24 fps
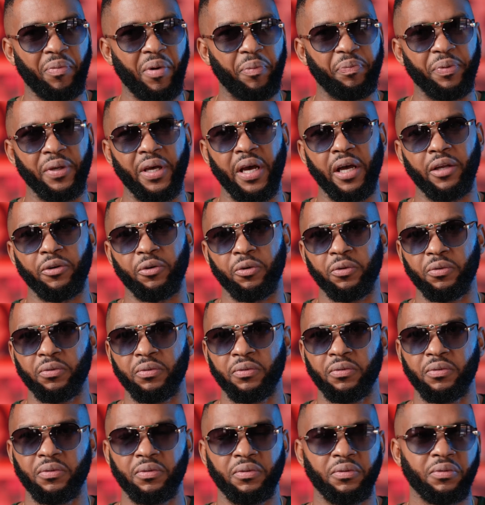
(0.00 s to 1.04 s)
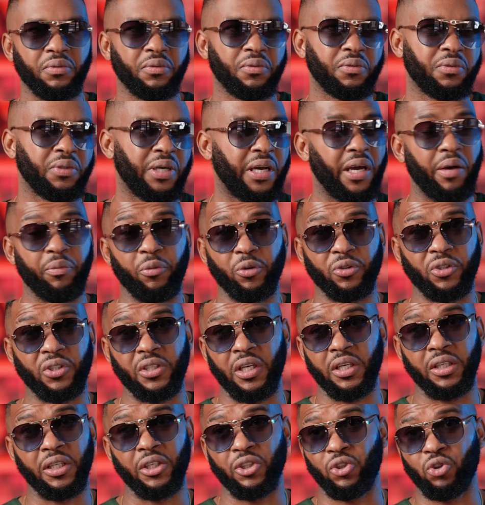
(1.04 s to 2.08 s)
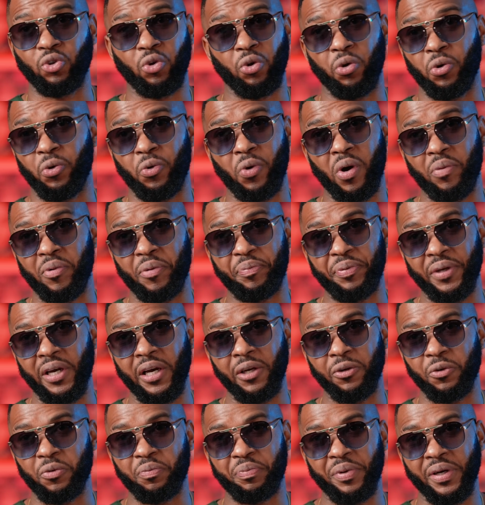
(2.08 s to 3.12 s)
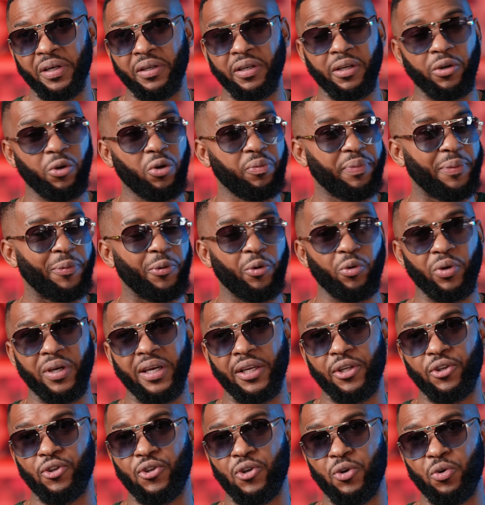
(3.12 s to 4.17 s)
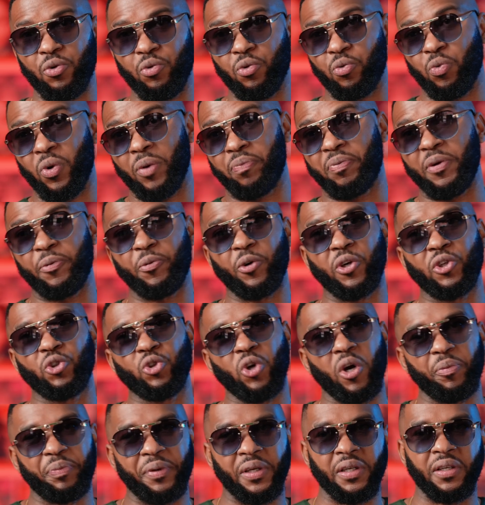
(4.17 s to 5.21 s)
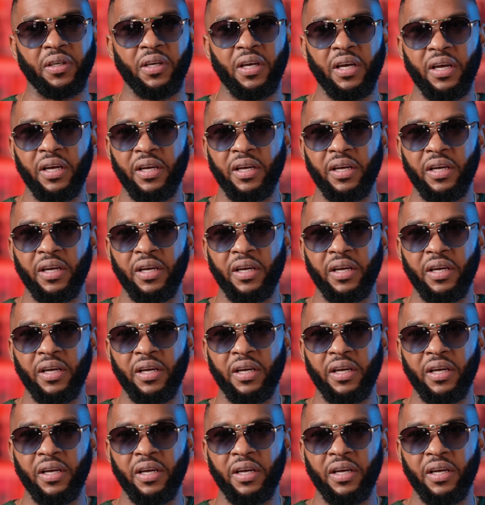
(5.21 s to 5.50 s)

Piano, and I'm not saying there's no local Piano, but a lot of people don't get in tune with what people are dropping.